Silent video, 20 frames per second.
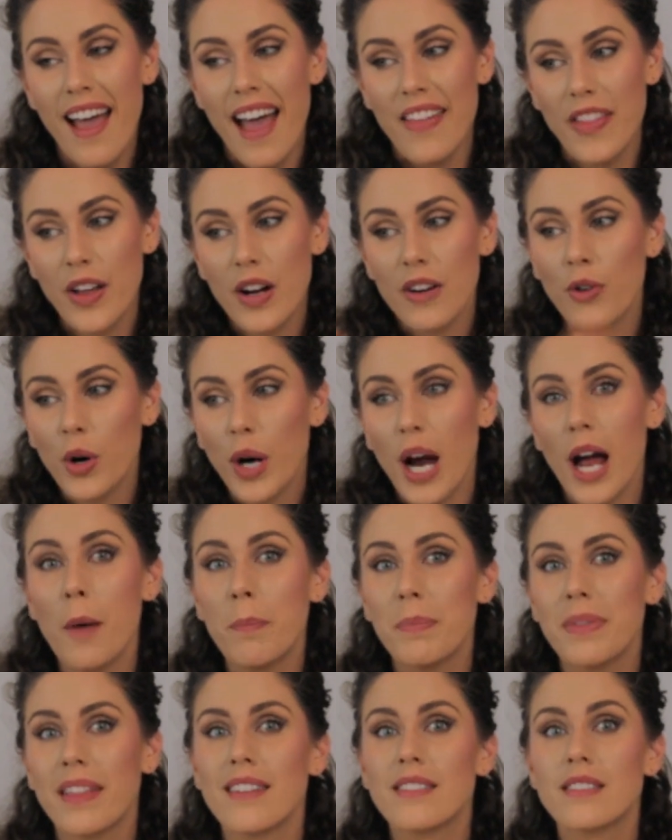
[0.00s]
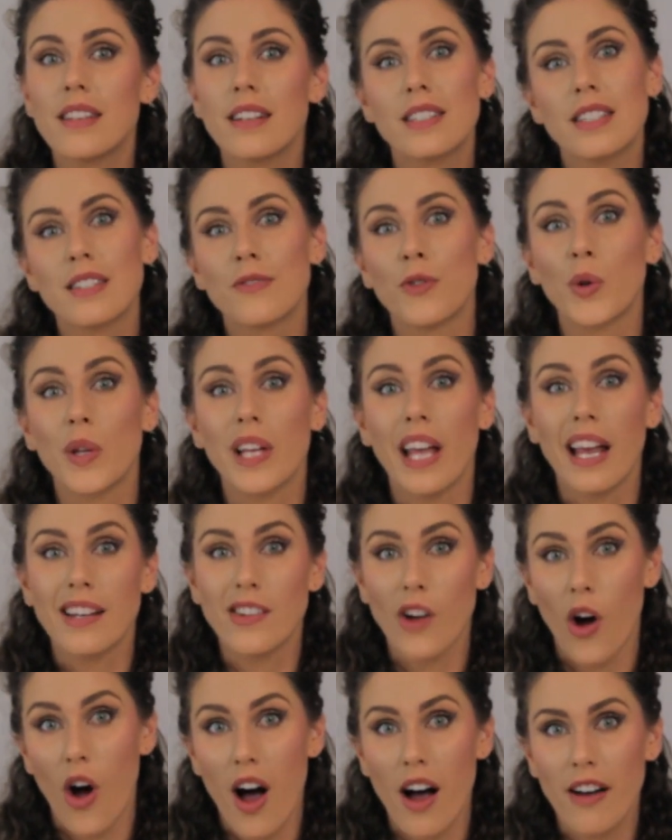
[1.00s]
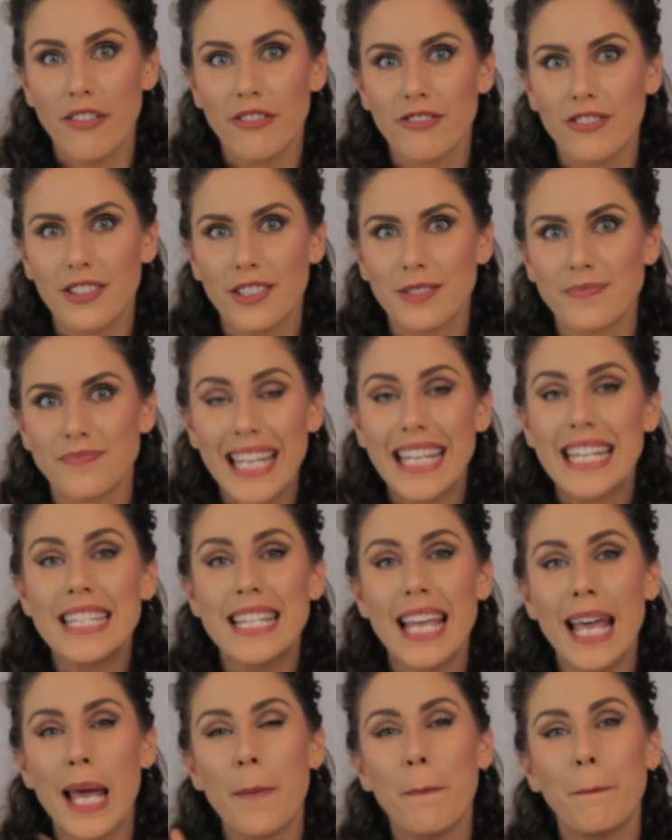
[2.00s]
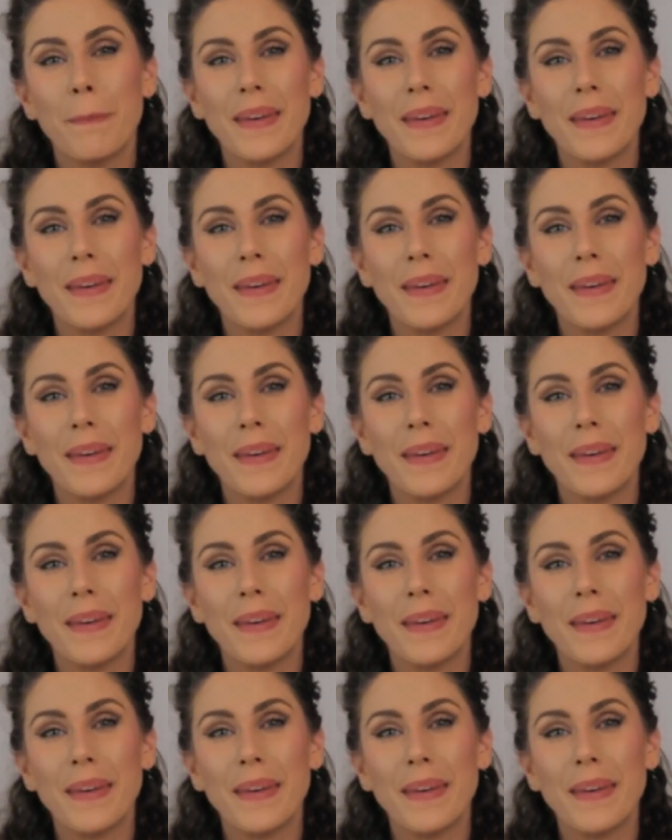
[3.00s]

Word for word: and therefore help things exfoliate off. It is a